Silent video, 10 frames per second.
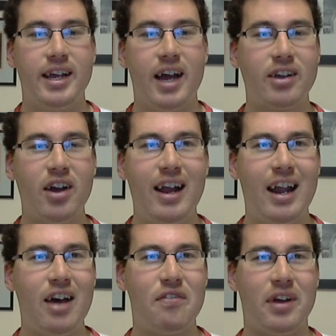I gotta
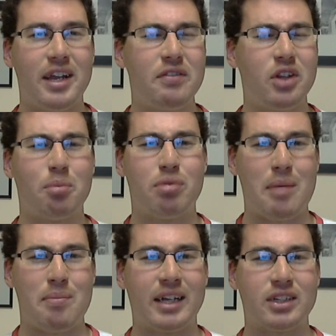love her, even though
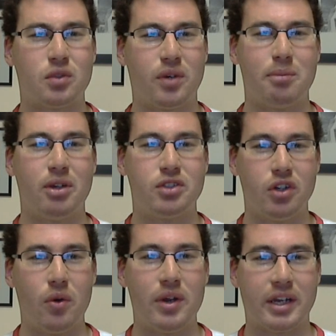Brad Maddox is one of the most
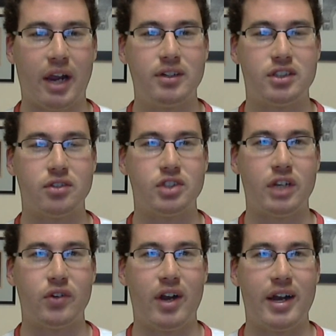annoying characters on
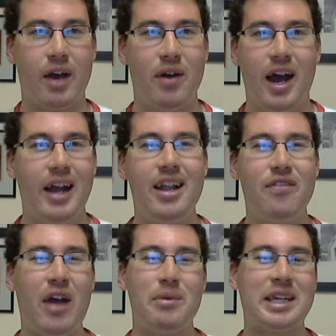TV right now. I
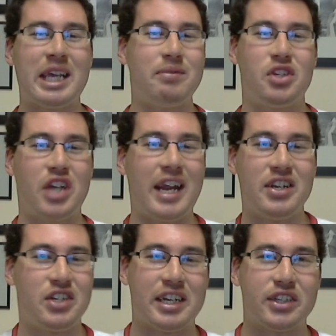love how he keeps
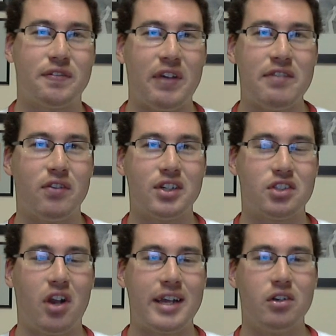changing his
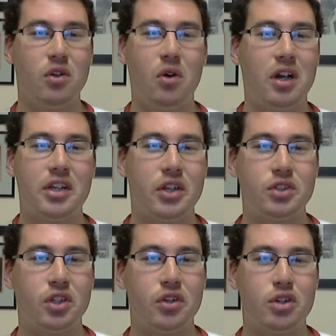favourites like Lawler used
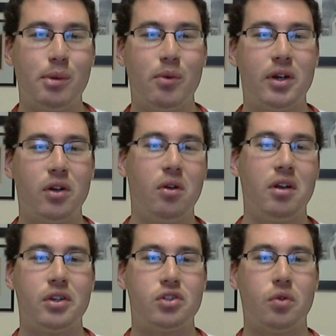to do. Do you remember when Lawler
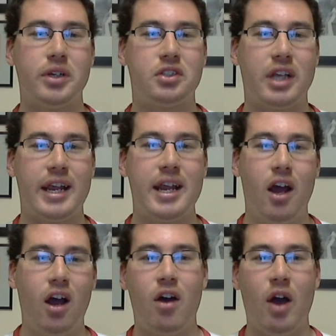used to always say,
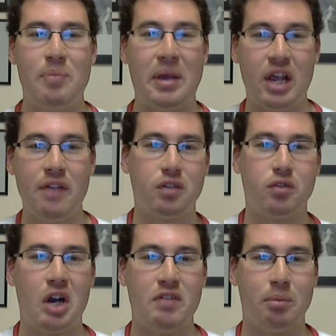oh, I picked him for the
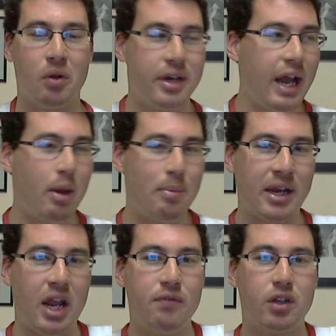Royal Rumble, now I
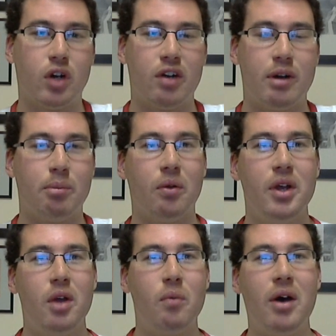pick him for the Royal Rumble?
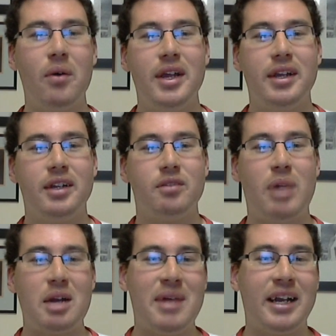Well,
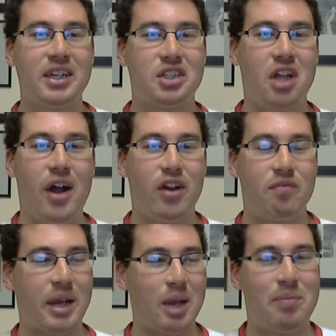Brad Maddox started
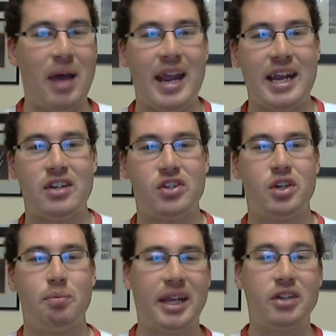off picking
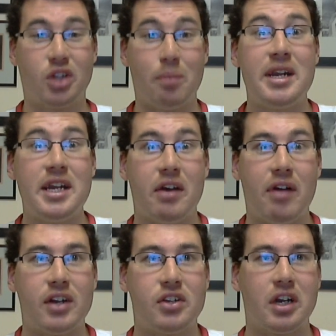Paige, picking Tamina
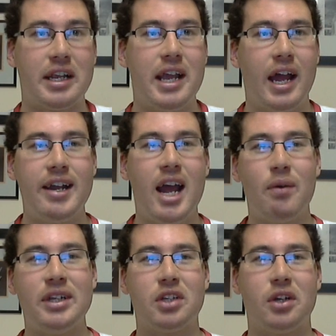actually, and
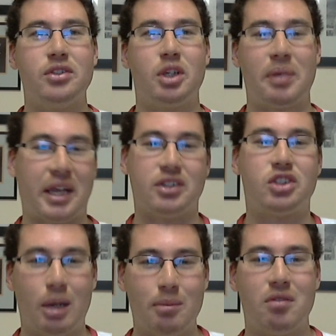now he's on to picking
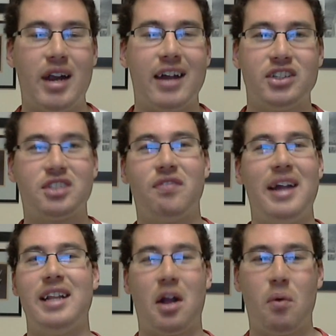Summer Rae. I just
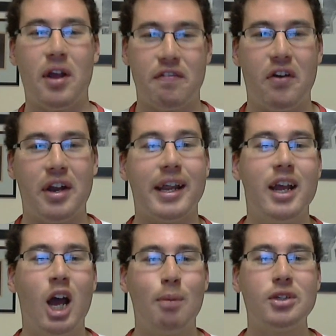find that quite funny.
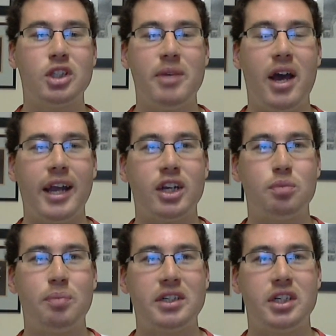I must admit, I
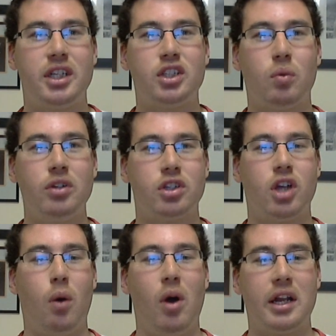expected this one to
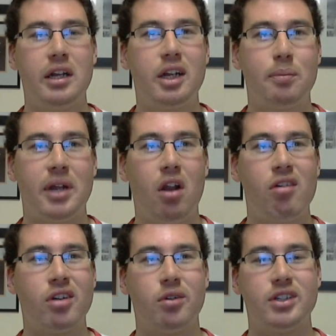go on a little bit
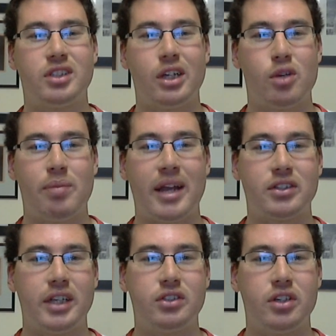longer as Sasha
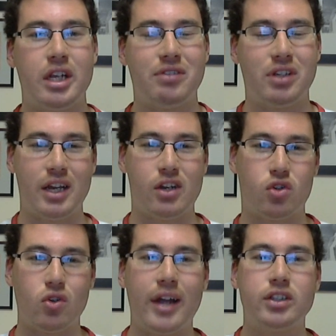Banks is a diva that they're
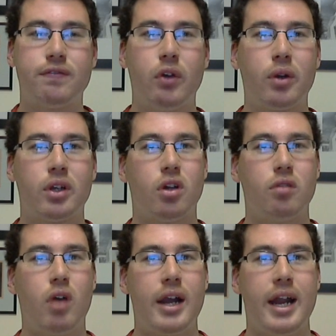trying to focus
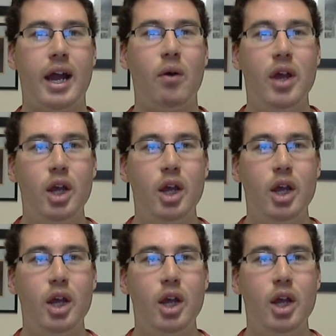on right now.